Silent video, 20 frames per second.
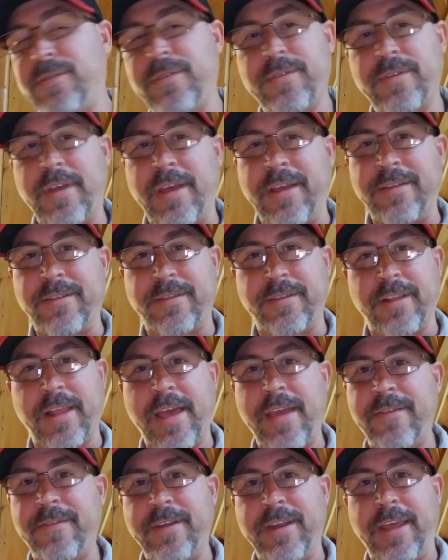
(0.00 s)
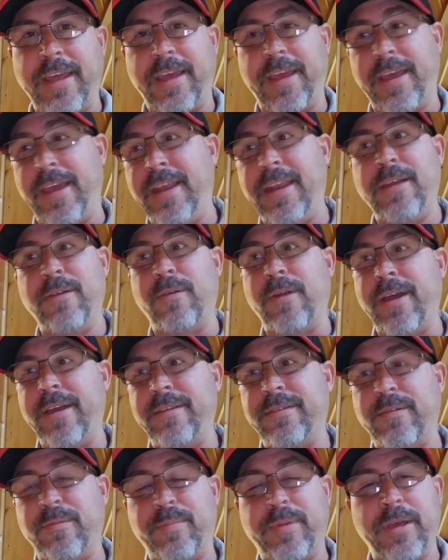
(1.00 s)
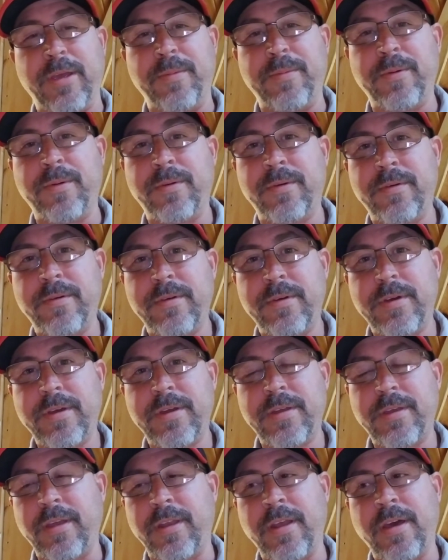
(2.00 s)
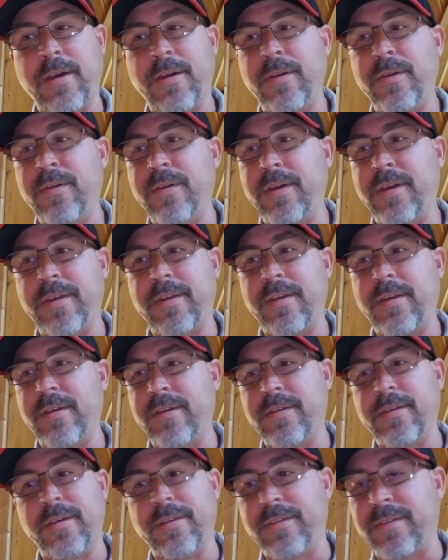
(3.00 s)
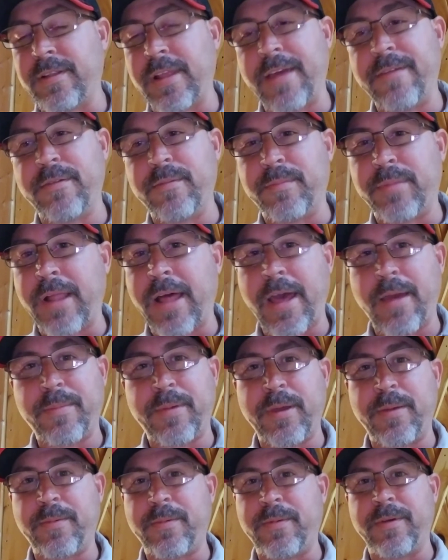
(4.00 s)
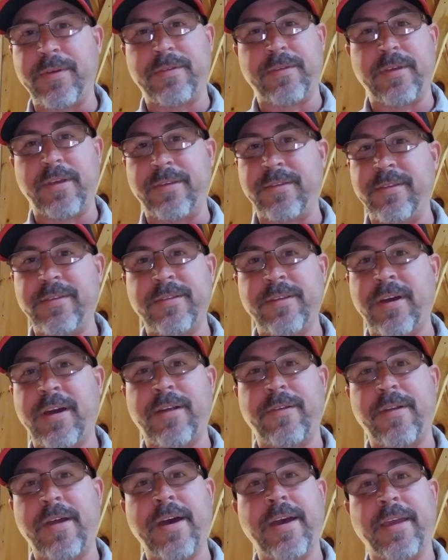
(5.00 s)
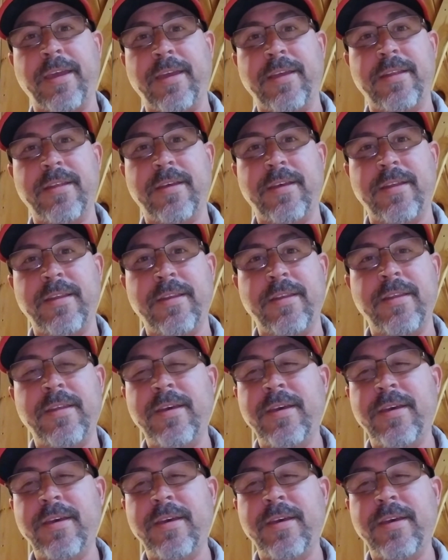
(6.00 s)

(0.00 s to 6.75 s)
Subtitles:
enslaving any race of people. Enslaving black people, it's just not right. And